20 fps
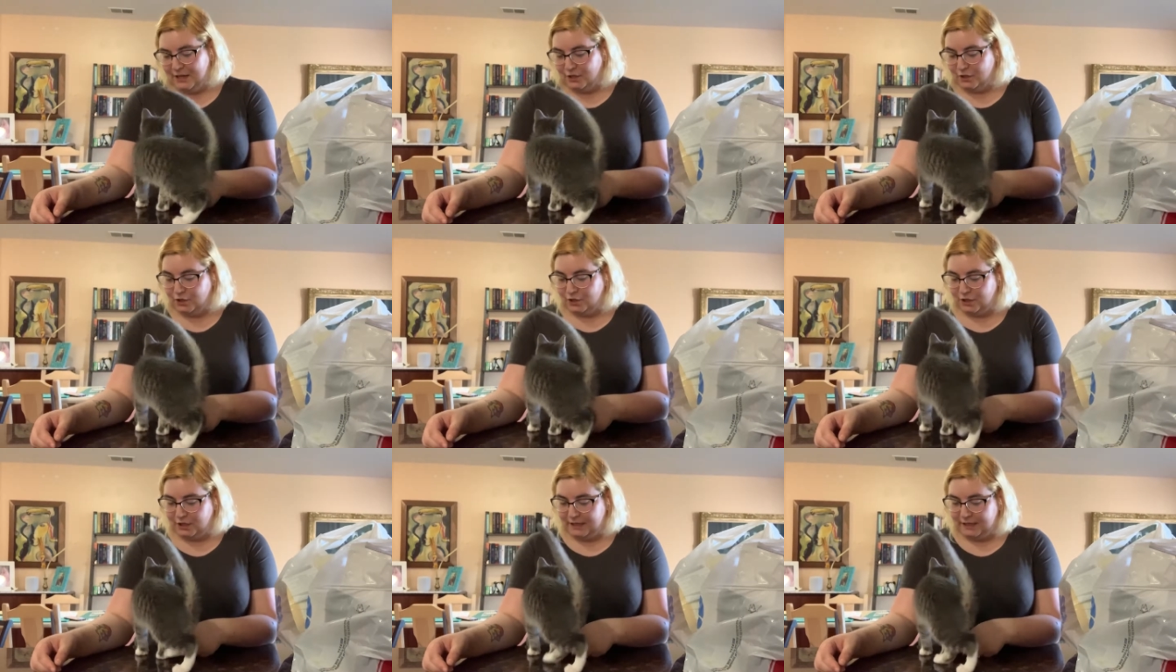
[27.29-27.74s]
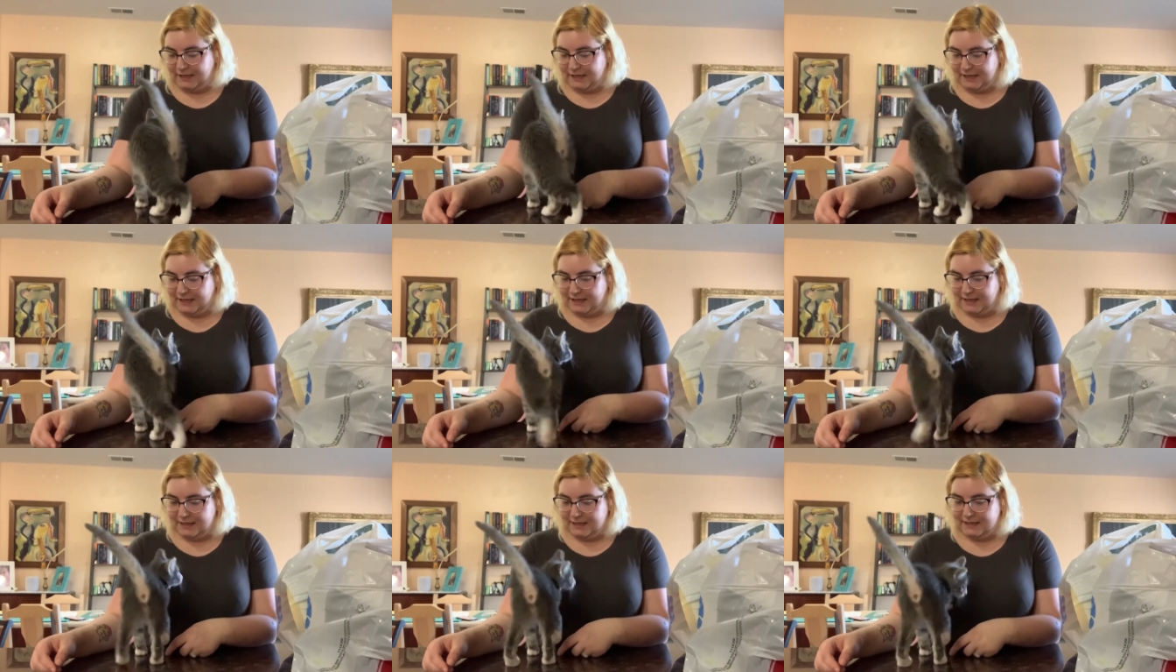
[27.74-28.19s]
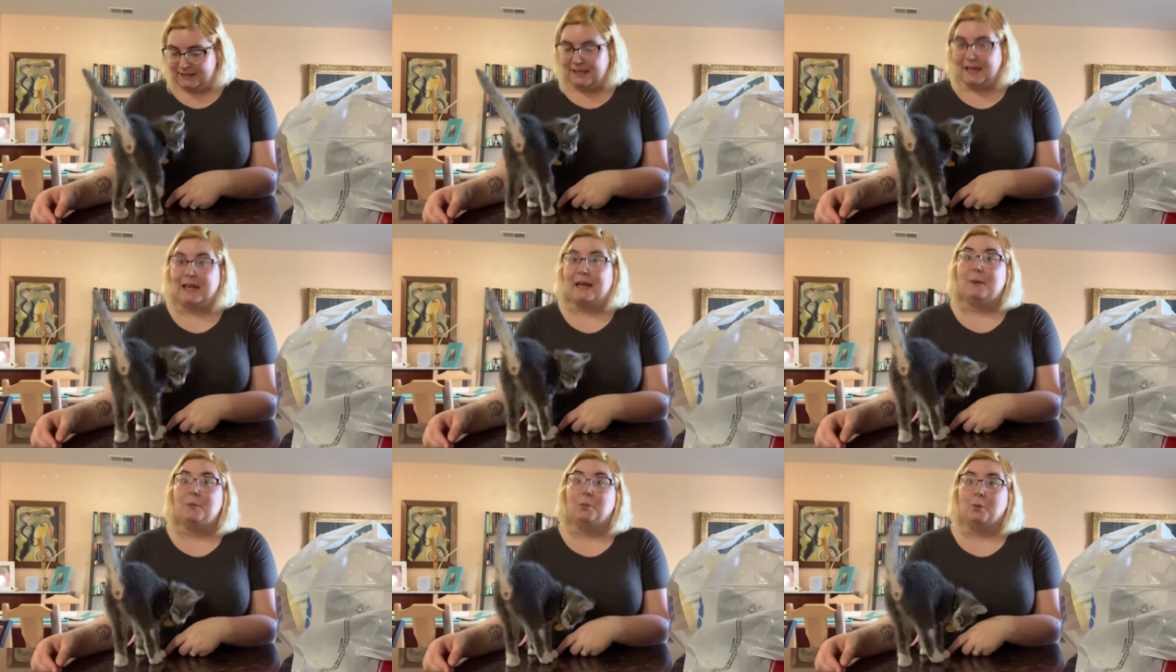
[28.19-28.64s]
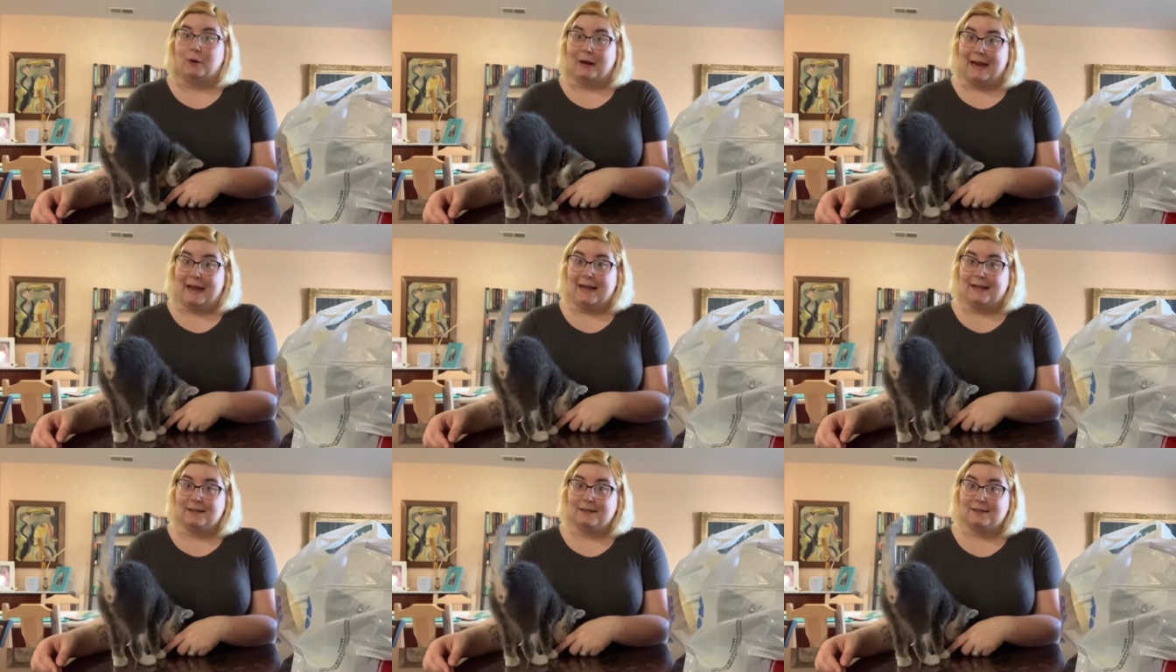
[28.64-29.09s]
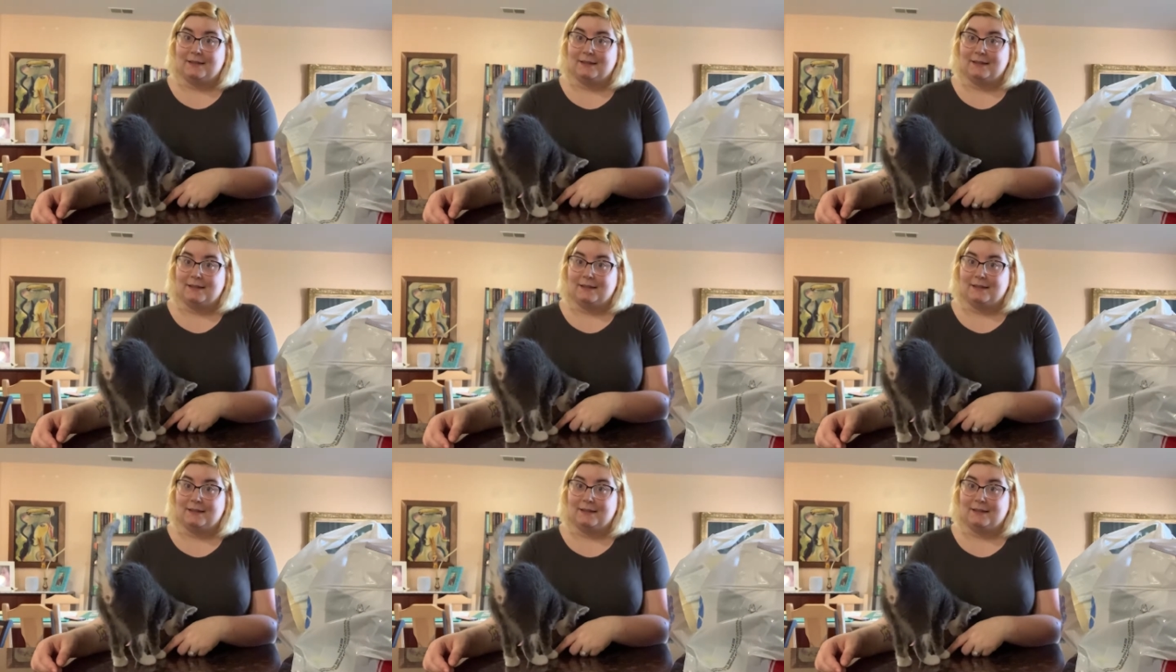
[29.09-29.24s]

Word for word: She is a brat.